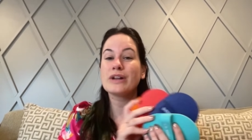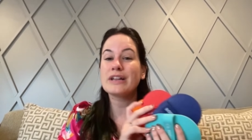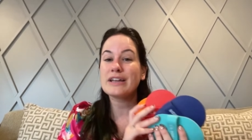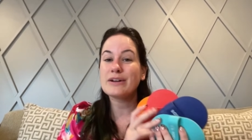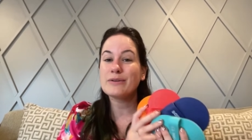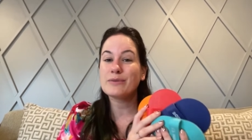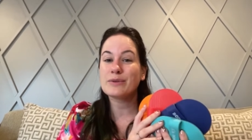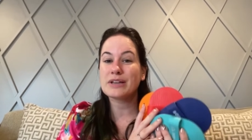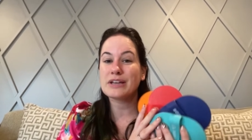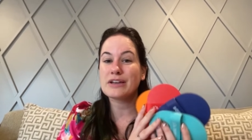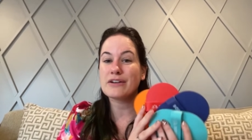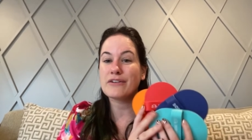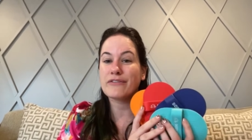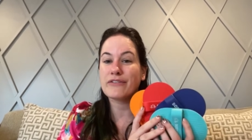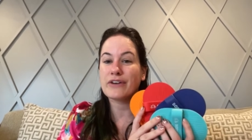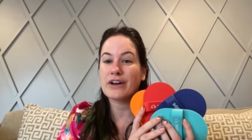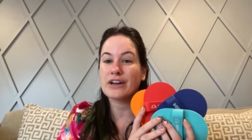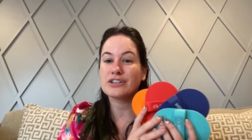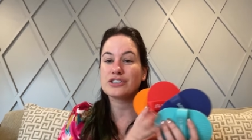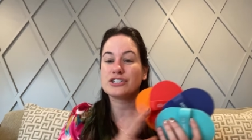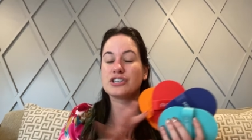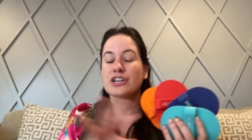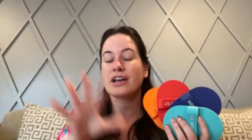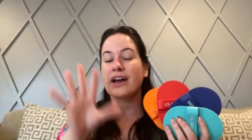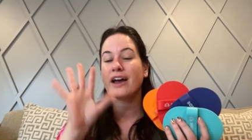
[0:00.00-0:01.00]
really, really
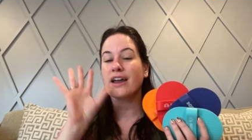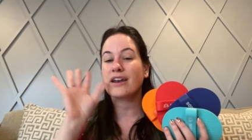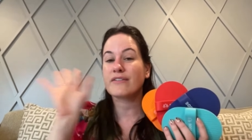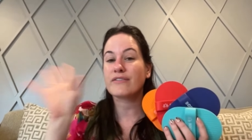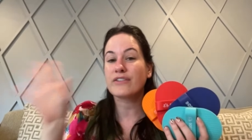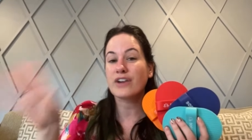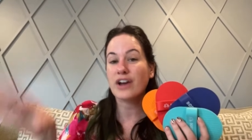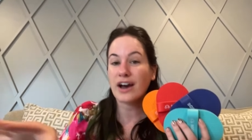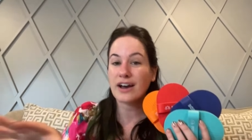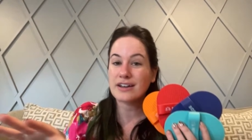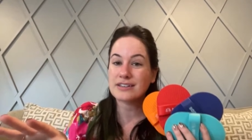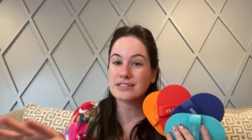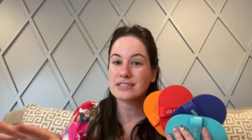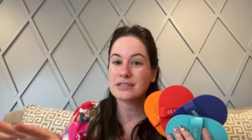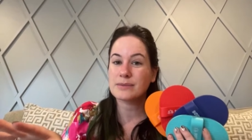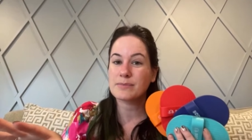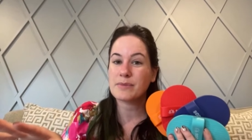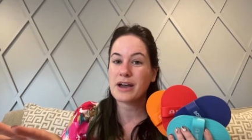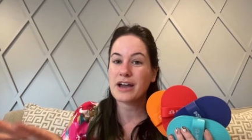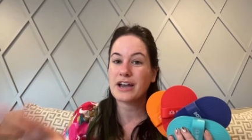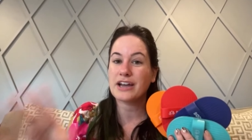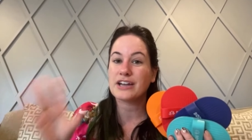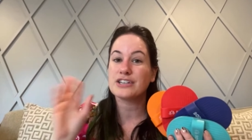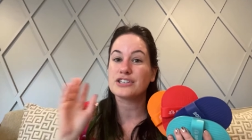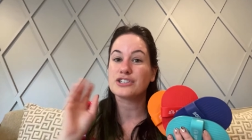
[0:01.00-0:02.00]
fun to kind of
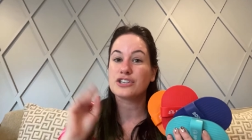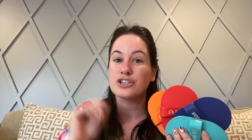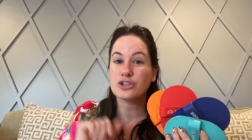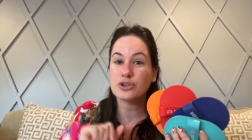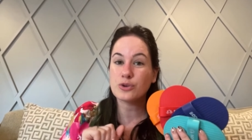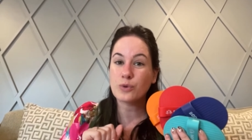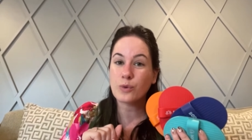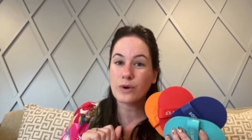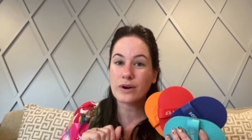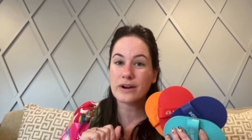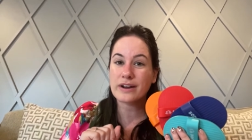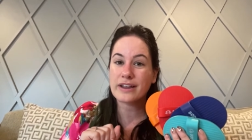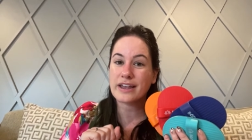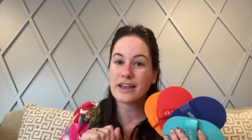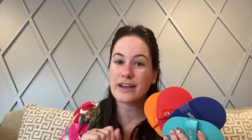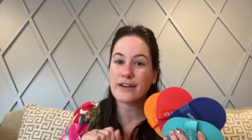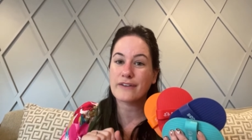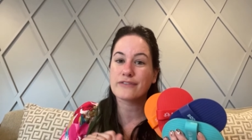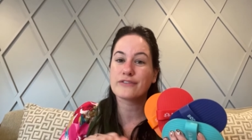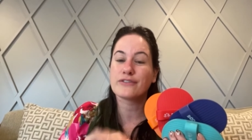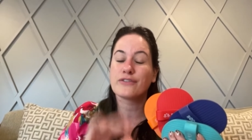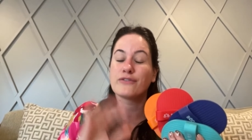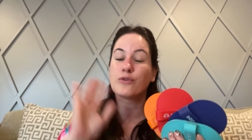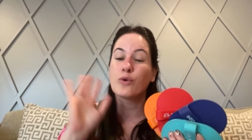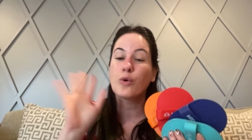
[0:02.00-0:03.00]
customize your
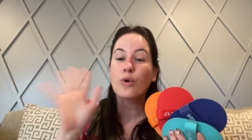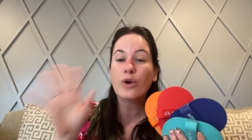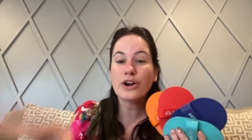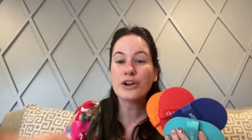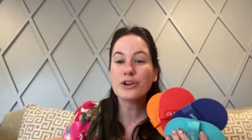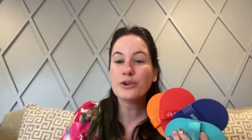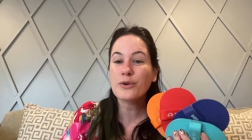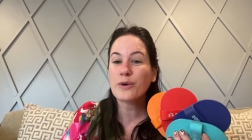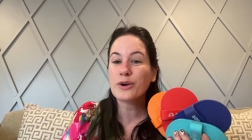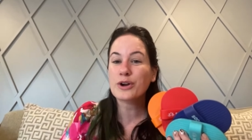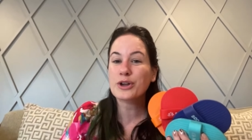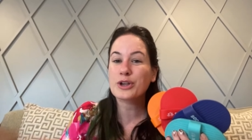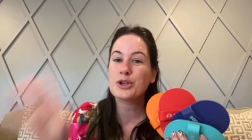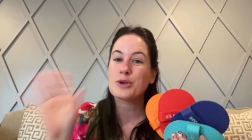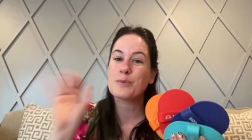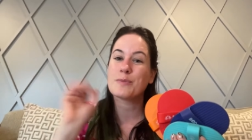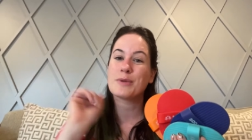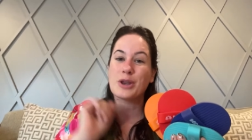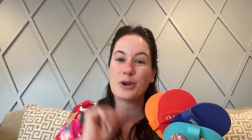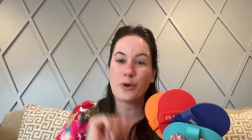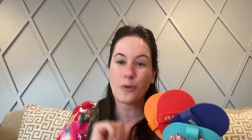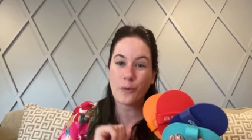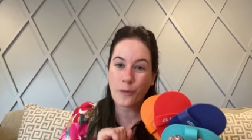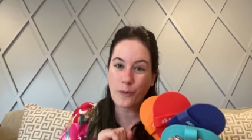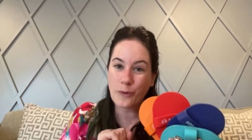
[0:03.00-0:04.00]
gift for your
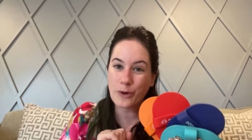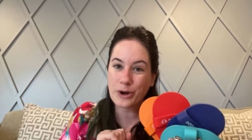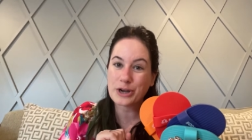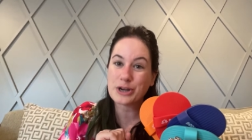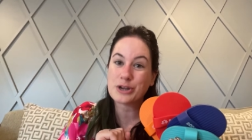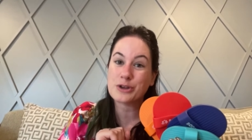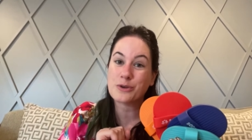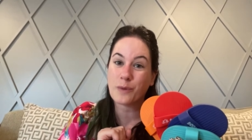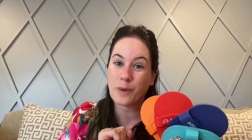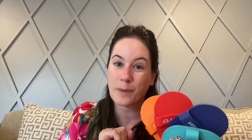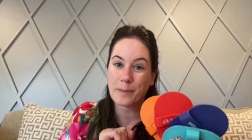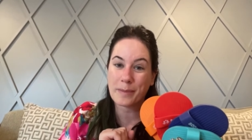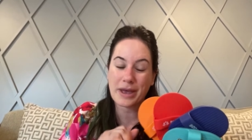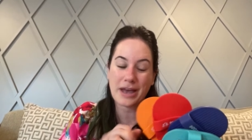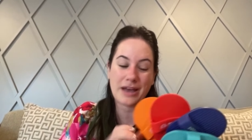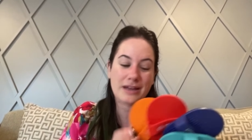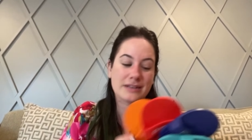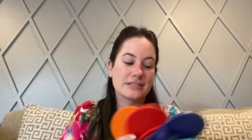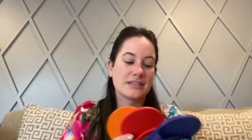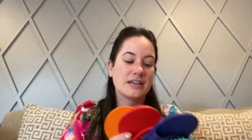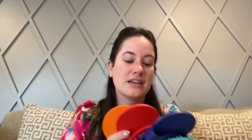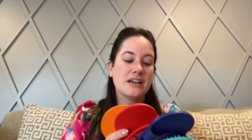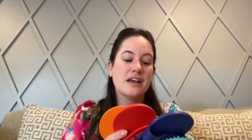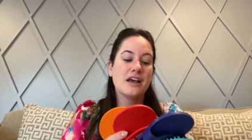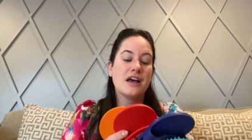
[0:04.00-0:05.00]
human or your
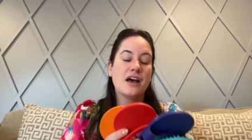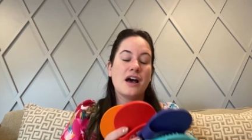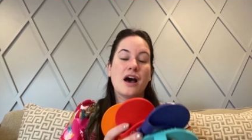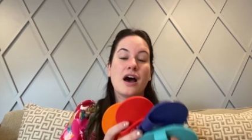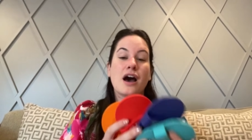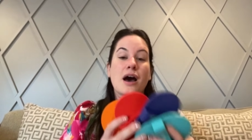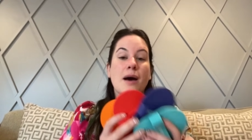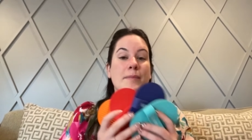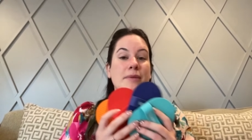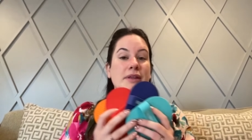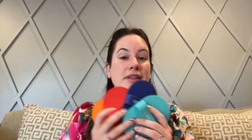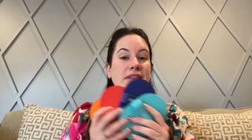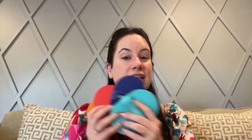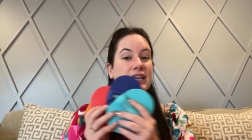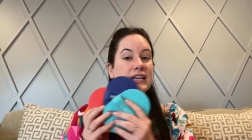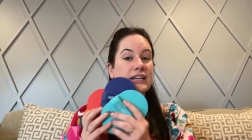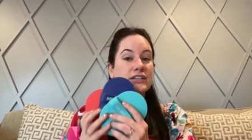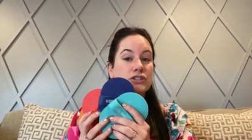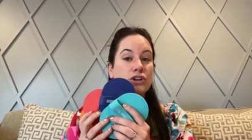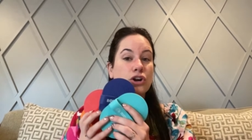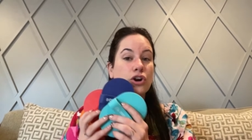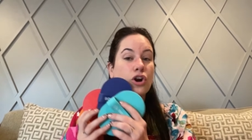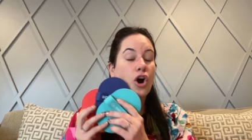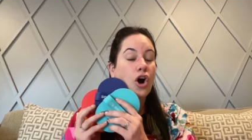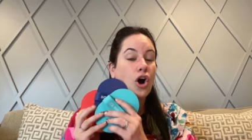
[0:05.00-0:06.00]
pet. Um,
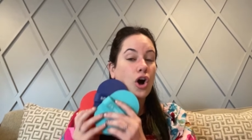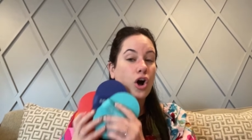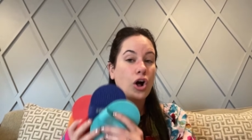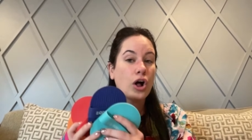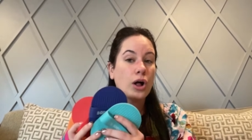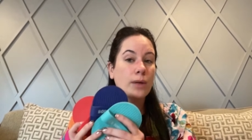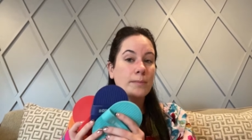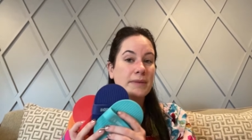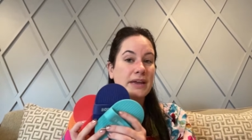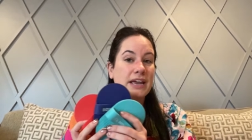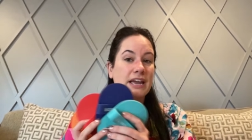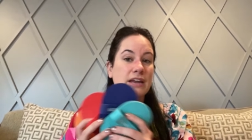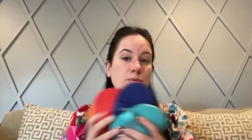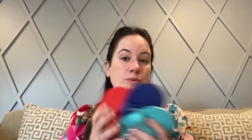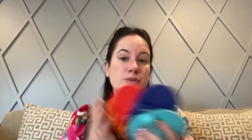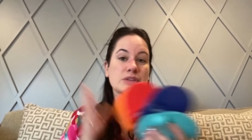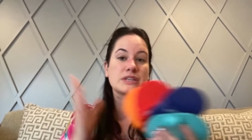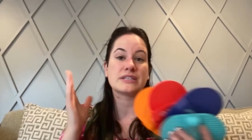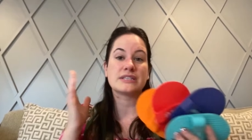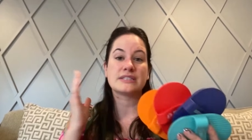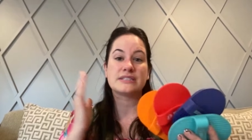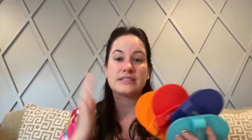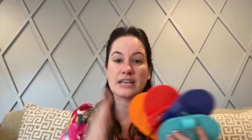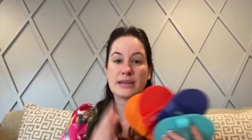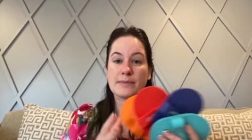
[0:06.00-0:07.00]
these are all made with
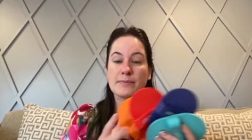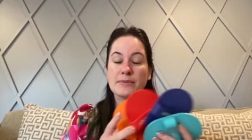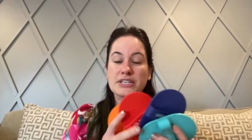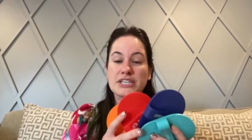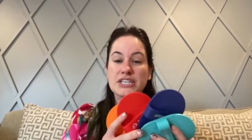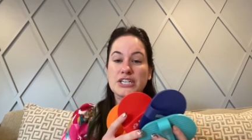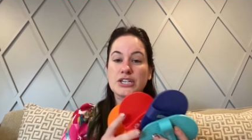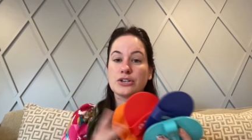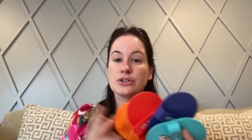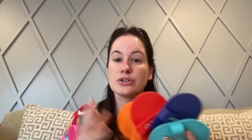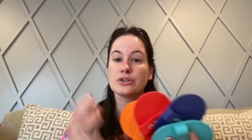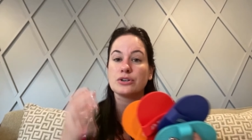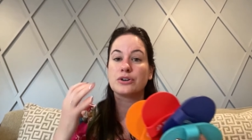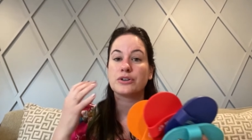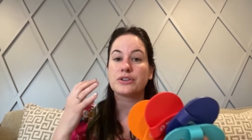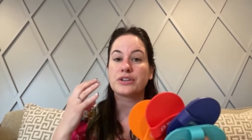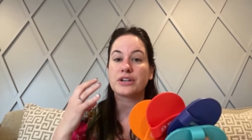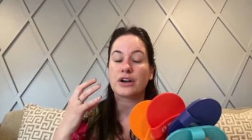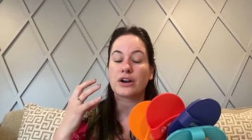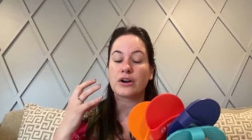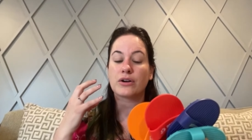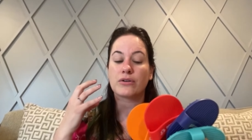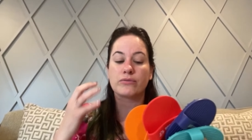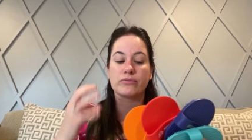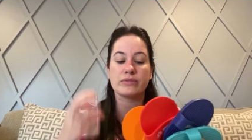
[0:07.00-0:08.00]
the same material.
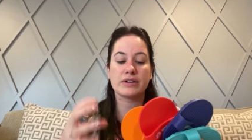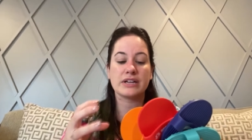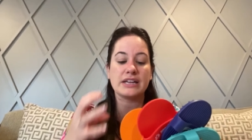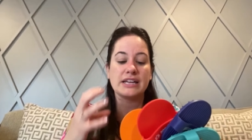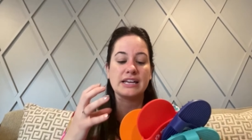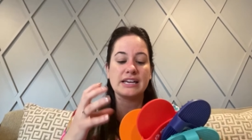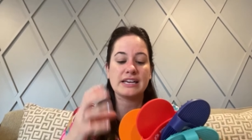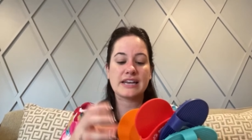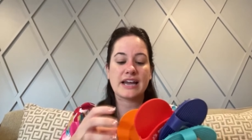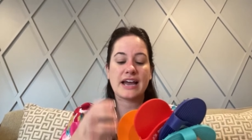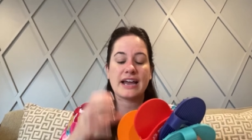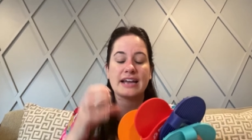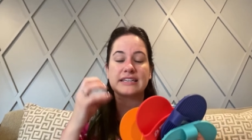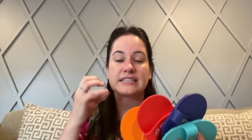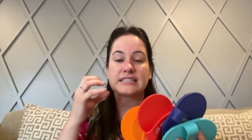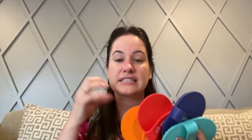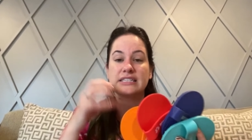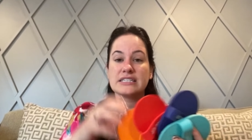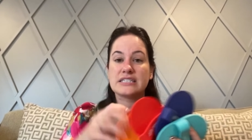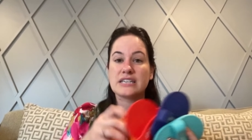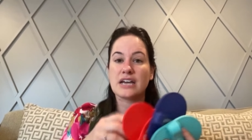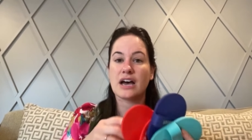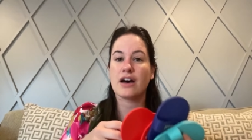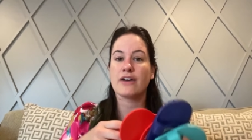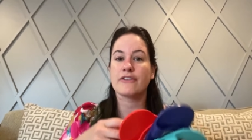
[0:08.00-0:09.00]
They're a really nice,
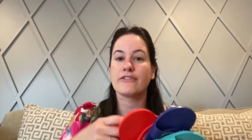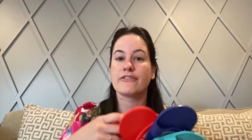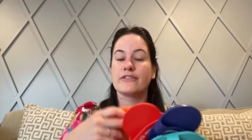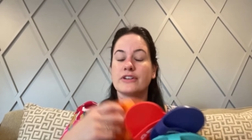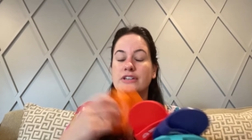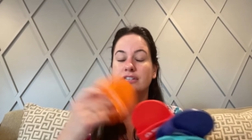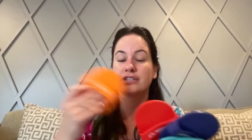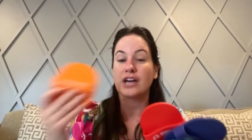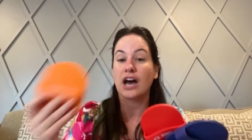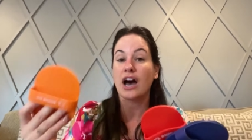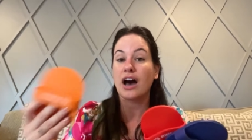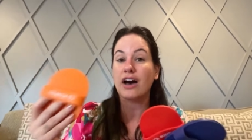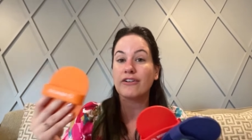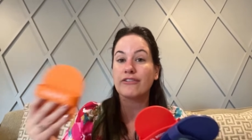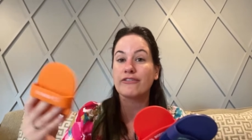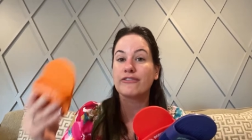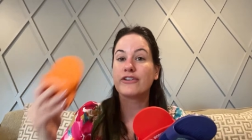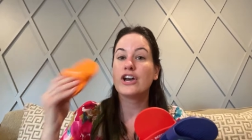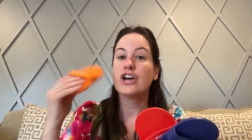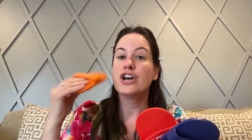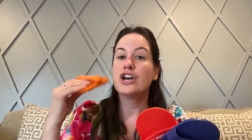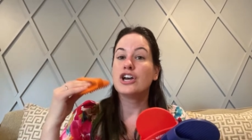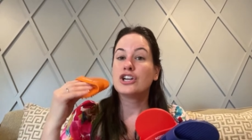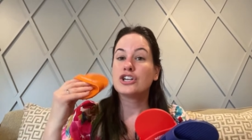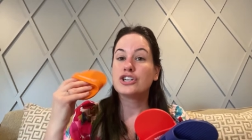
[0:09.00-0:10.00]
tough, tough